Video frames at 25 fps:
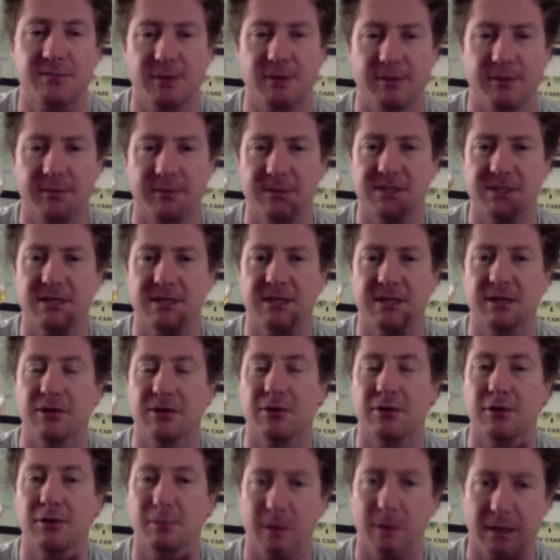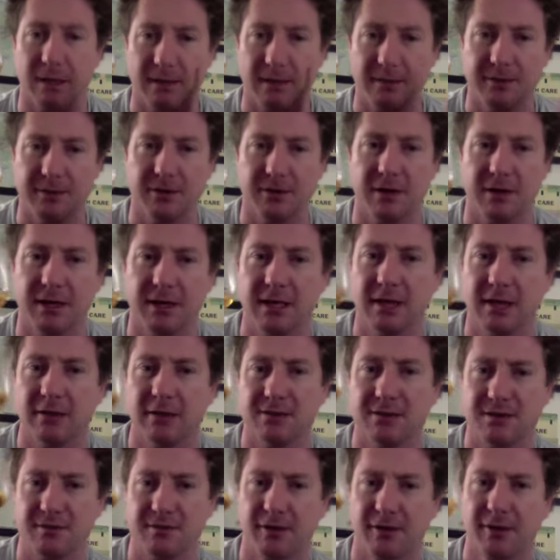But I'm missing the third one. Let me try it again. I'll
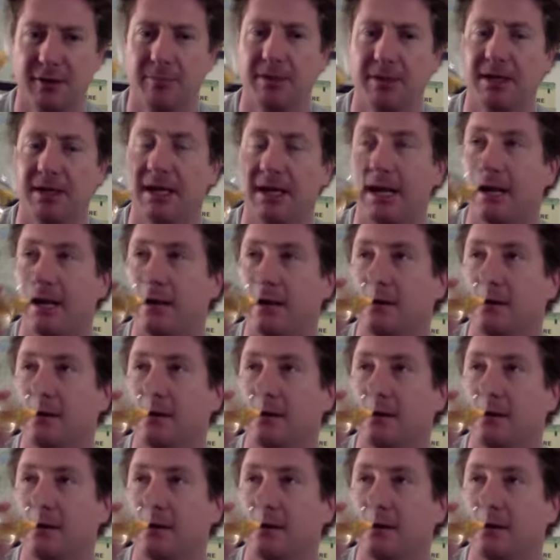see if I can pick it out.